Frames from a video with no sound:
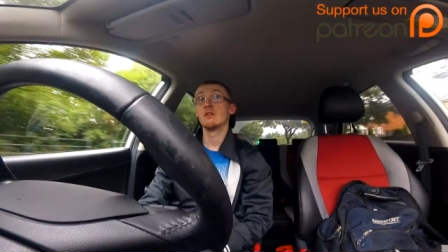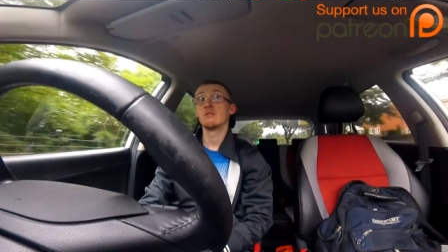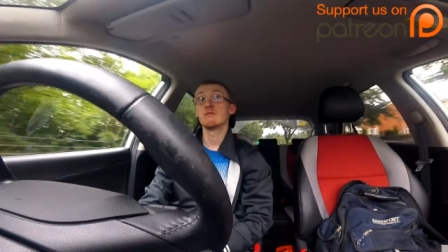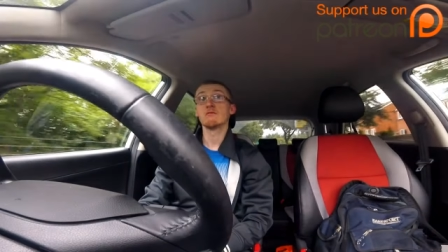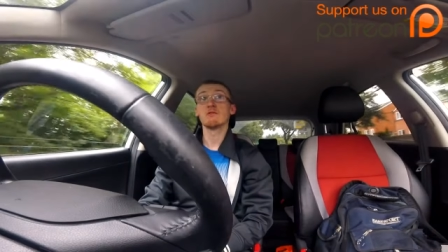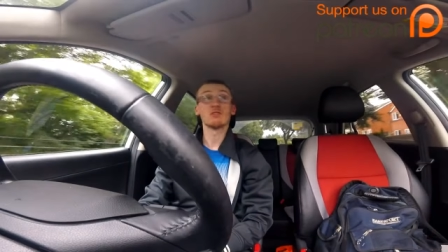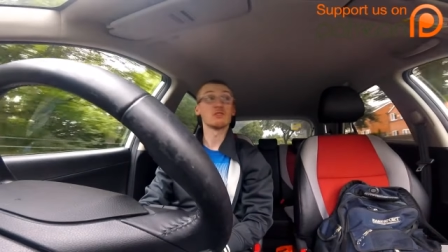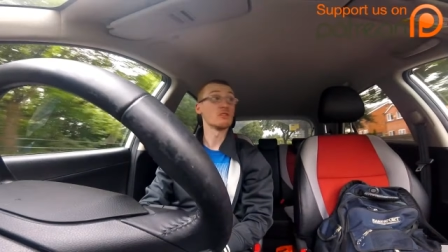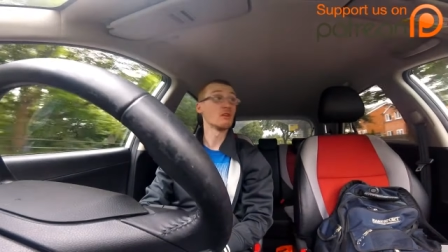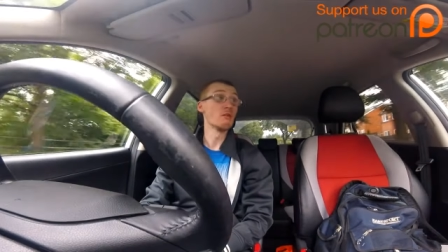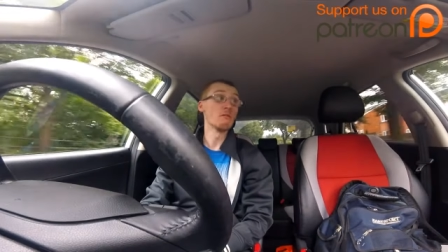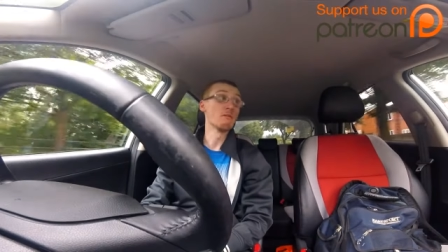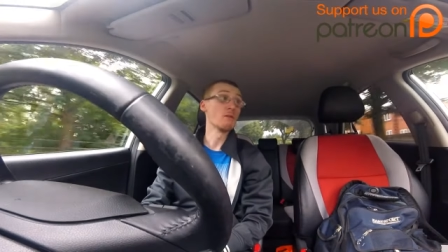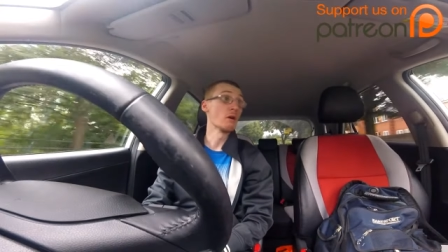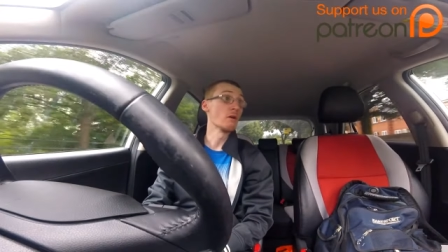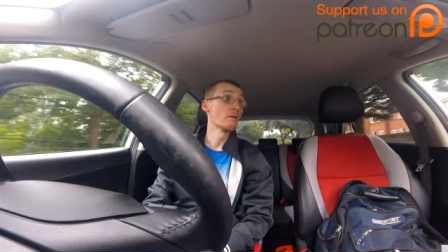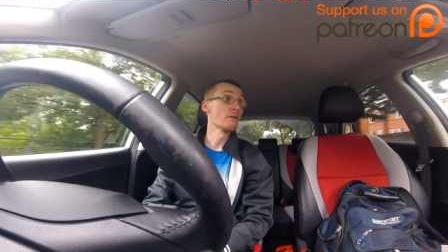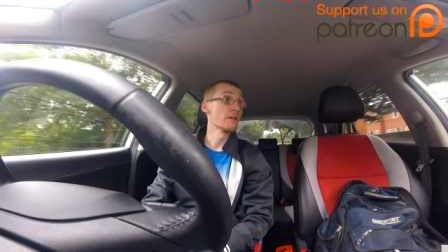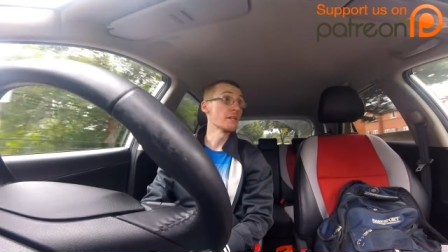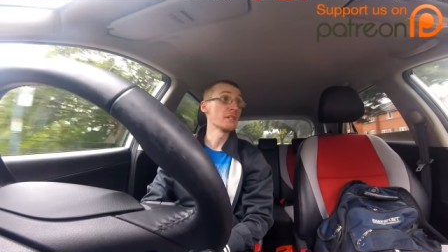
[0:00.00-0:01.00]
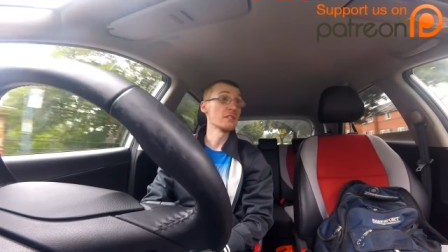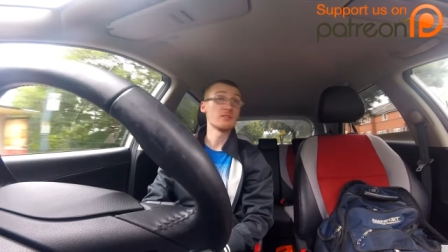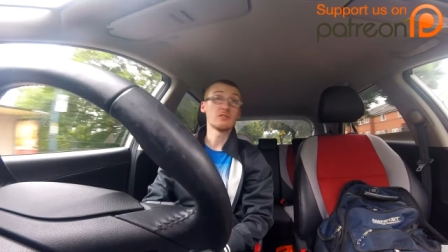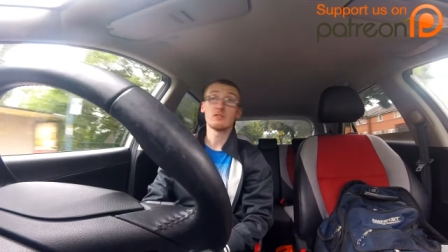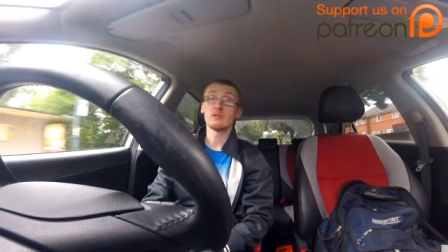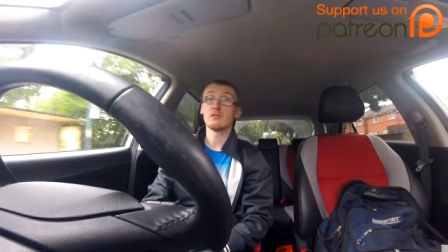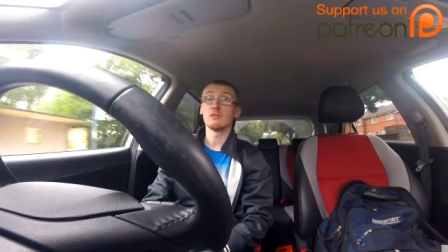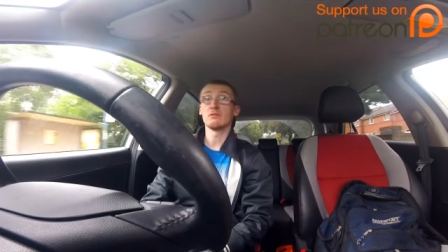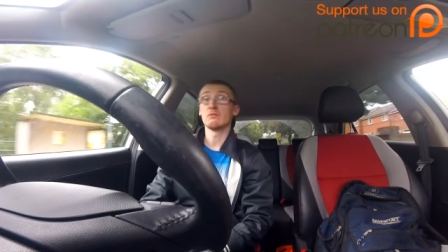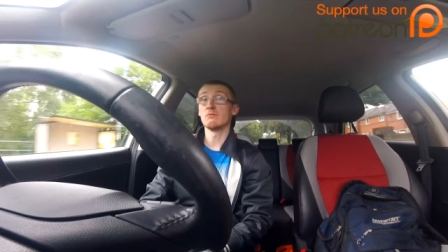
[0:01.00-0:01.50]
There's no
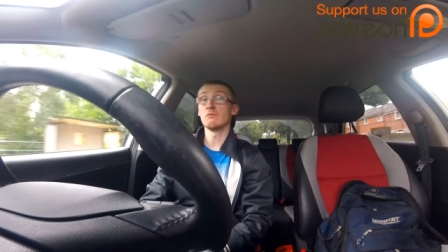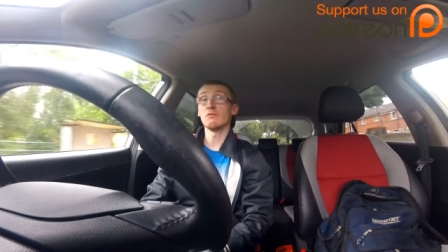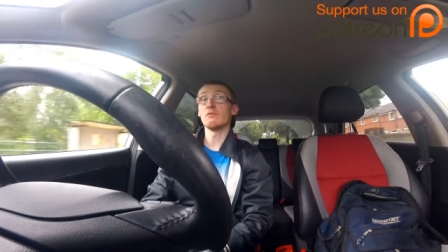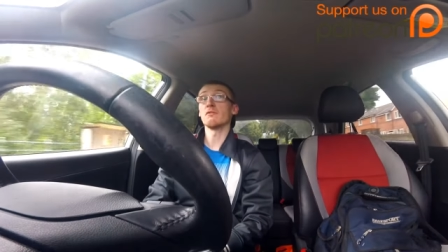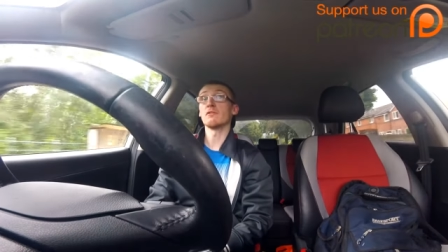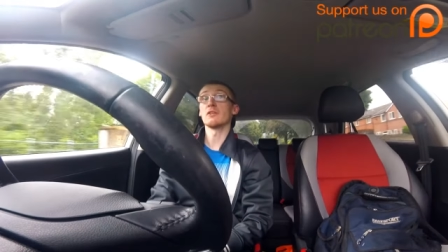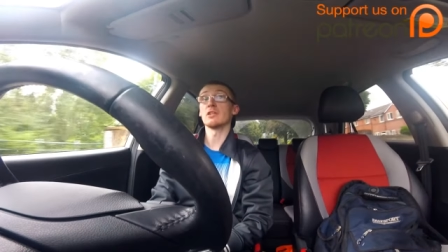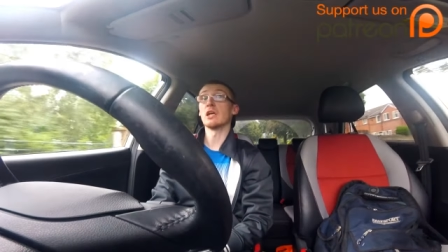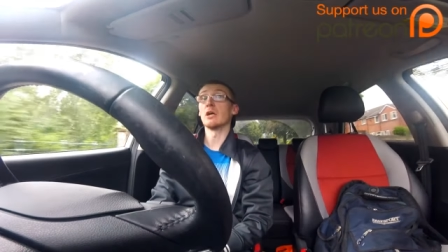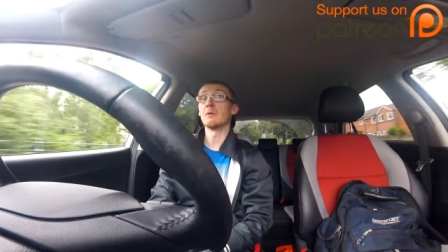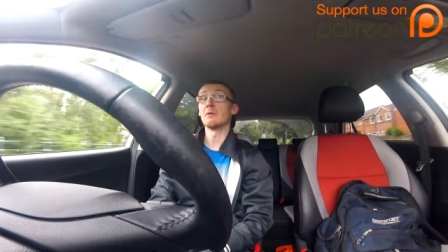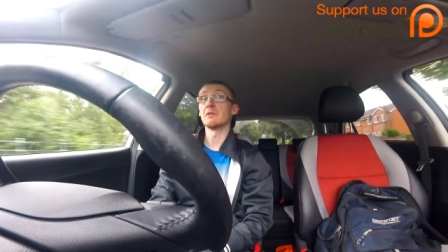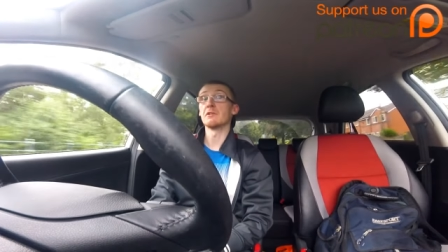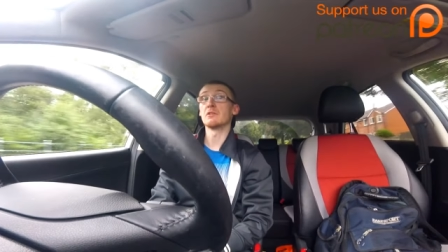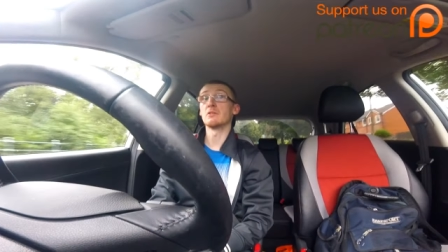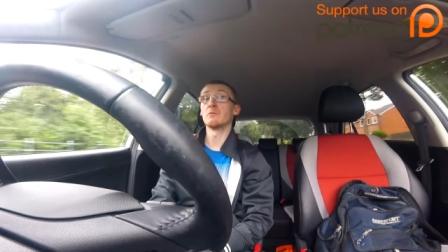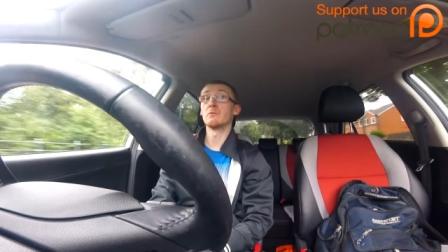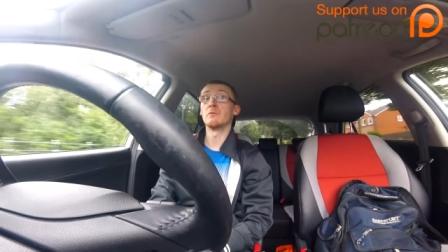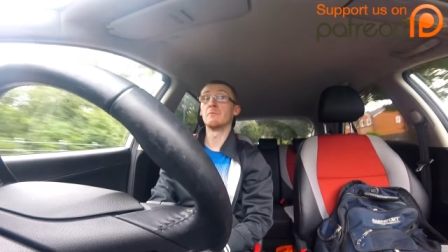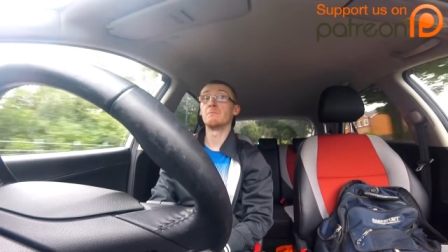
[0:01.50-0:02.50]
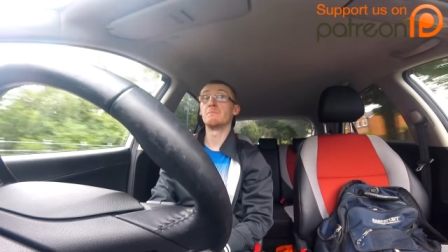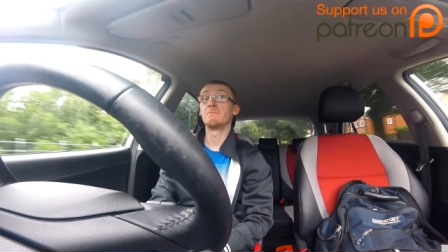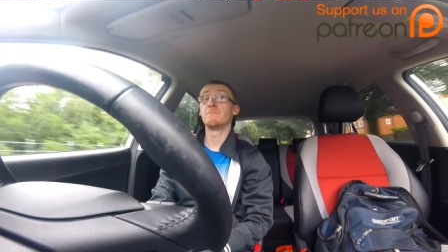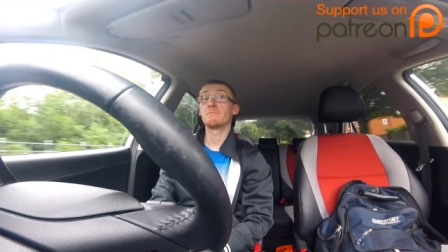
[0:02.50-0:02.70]
voltage, there's nothing going to them.